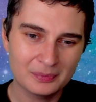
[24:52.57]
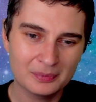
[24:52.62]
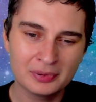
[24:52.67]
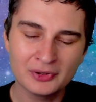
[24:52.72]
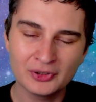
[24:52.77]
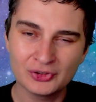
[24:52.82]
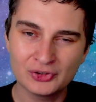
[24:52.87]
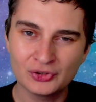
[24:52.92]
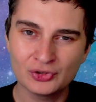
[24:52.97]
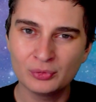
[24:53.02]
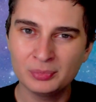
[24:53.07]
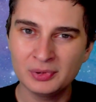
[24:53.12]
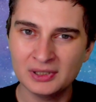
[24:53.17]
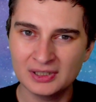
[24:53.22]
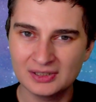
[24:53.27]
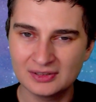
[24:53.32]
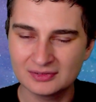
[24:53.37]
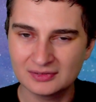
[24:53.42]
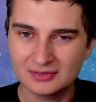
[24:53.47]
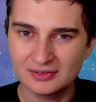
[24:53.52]
Pluto
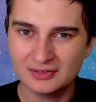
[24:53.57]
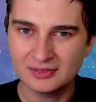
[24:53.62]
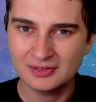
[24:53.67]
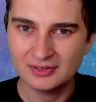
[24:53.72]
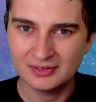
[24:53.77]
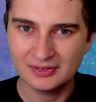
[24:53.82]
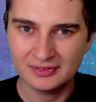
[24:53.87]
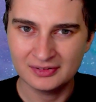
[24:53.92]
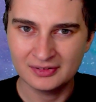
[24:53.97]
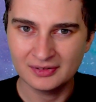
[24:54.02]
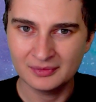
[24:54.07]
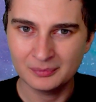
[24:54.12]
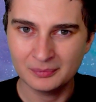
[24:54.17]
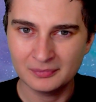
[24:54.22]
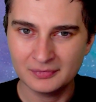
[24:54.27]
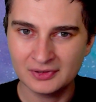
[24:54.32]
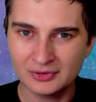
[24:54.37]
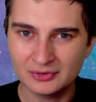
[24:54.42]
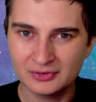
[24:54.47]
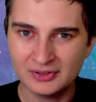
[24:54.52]
being,
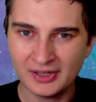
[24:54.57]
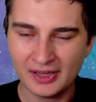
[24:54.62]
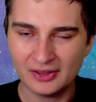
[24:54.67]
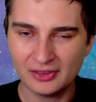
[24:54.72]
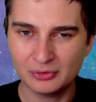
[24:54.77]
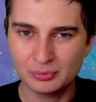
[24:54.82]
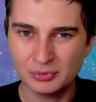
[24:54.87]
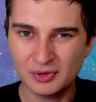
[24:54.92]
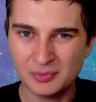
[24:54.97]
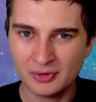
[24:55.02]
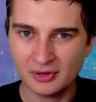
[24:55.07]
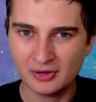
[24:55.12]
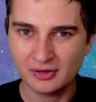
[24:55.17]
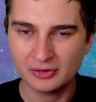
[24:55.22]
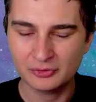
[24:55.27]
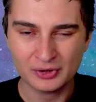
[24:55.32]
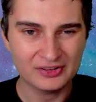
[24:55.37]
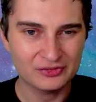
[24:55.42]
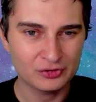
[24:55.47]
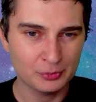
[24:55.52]
you know, death, rebirth,
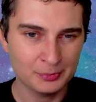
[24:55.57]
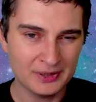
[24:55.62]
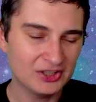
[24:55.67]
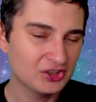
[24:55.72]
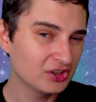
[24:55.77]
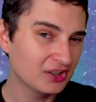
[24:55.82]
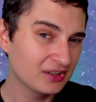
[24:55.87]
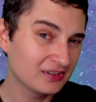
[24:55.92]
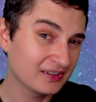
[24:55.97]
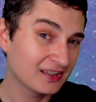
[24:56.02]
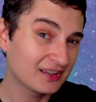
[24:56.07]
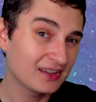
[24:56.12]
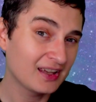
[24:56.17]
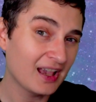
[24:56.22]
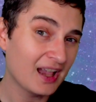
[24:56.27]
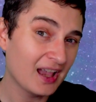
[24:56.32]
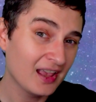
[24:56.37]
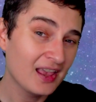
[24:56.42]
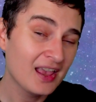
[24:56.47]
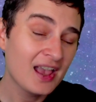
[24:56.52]
transformation. It's like
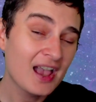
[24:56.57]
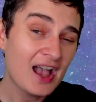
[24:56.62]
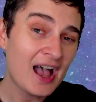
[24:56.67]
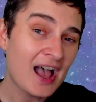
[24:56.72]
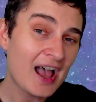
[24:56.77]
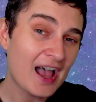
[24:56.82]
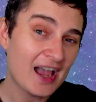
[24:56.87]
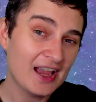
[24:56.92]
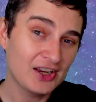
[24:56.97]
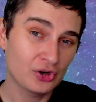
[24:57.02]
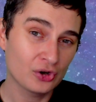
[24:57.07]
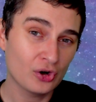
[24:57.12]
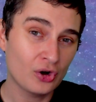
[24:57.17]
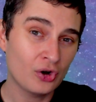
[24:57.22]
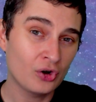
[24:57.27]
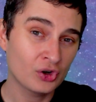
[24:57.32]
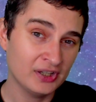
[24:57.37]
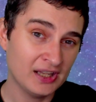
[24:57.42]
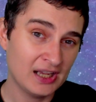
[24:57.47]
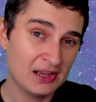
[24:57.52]
the higher
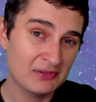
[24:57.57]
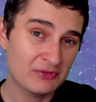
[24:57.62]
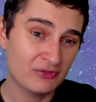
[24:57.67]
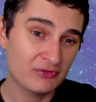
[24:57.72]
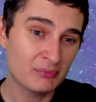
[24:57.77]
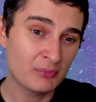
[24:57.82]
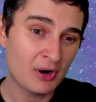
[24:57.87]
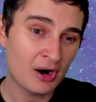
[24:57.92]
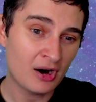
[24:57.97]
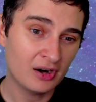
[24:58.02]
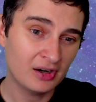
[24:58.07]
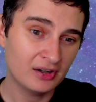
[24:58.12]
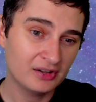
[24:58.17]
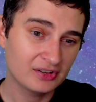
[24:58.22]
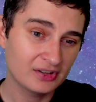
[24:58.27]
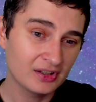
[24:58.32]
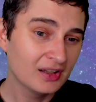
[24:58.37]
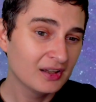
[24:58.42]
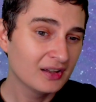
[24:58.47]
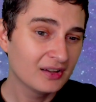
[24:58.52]
octave of Mars.
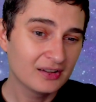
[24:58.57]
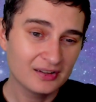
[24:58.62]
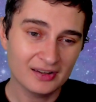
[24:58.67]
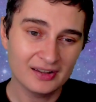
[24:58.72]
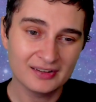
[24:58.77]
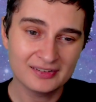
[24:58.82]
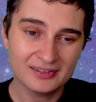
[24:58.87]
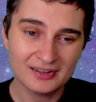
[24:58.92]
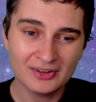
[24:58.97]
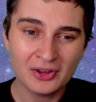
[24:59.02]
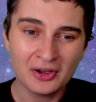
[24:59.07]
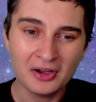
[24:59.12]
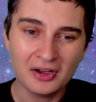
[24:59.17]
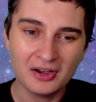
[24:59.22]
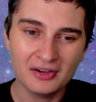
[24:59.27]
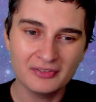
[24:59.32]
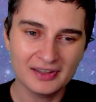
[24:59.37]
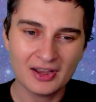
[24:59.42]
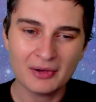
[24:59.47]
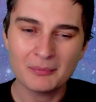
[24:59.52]
That's a lot
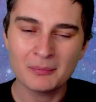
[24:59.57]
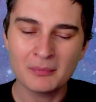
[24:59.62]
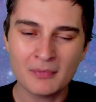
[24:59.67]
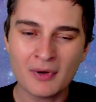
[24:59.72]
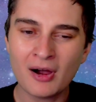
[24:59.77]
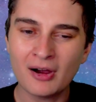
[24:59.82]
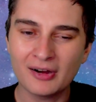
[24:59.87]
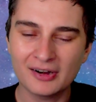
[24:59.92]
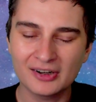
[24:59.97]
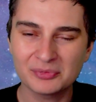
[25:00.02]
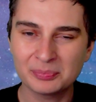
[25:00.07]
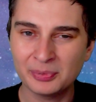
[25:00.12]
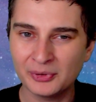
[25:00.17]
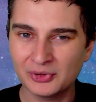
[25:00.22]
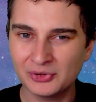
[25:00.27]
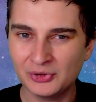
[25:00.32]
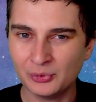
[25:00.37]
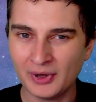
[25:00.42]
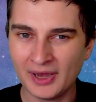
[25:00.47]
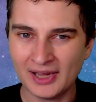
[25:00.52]
of like Mars
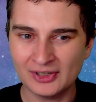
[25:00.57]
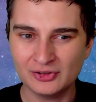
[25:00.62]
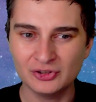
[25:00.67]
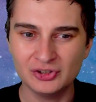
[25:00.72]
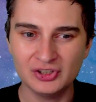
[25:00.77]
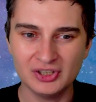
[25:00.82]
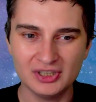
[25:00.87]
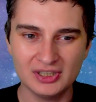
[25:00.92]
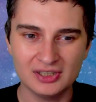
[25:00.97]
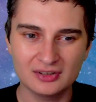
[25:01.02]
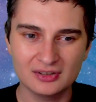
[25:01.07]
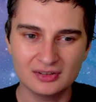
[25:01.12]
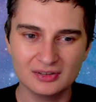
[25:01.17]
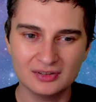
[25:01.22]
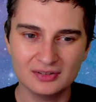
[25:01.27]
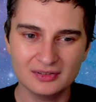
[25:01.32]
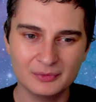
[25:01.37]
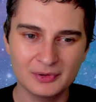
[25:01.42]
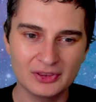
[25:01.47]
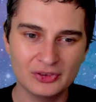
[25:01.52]
Pluto energy here
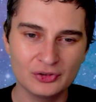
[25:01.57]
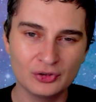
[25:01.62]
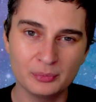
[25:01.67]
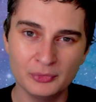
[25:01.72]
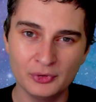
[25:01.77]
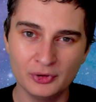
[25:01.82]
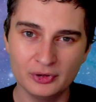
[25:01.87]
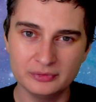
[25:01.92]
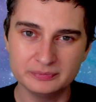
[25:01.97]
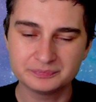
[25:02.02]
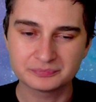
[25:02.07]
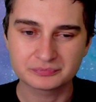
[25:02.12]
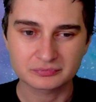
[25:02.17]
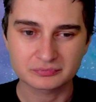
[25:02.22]
with your moon.